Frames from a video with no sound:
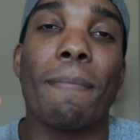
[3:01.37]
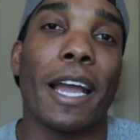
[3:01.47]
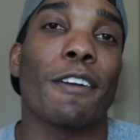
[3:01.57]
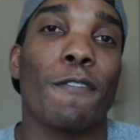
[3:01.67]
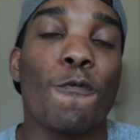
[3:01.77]

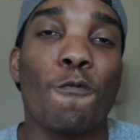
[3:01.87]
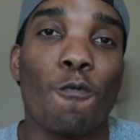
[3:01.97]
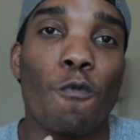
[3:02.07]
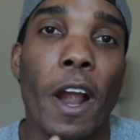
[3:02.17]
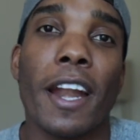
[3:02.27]
microphone
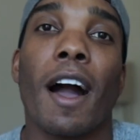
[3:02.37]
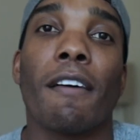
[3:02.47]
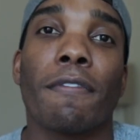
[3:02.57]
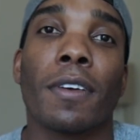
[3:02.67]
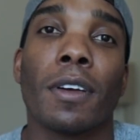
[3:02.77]
right
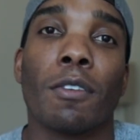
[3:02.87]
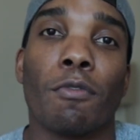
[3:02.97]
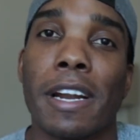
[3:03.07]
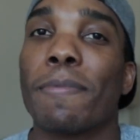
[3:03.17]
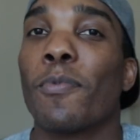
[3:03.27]
off
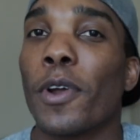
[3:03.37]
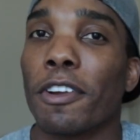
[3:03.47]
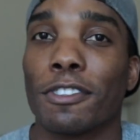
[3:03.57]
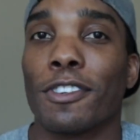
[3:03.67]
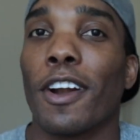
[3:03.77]
rip when
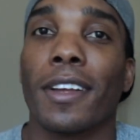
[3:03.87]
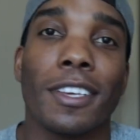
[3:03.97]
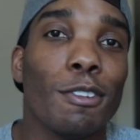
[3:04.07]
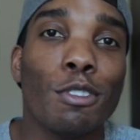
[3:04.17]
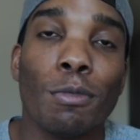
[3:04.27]
you're starting a
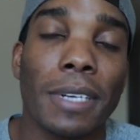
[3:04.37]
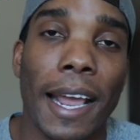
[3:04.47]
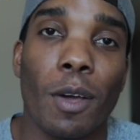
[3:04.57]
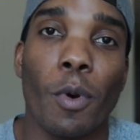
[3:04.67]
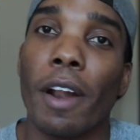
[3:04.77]
YouTube
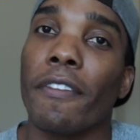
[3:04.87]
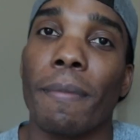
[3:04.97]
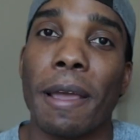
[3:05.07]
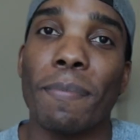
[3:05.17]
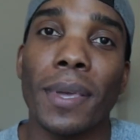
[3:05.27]
channel or whatever it
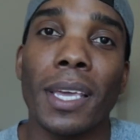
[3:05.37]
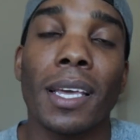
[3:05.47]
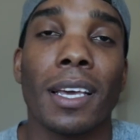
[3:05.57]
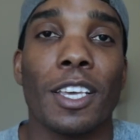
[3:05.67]
might be.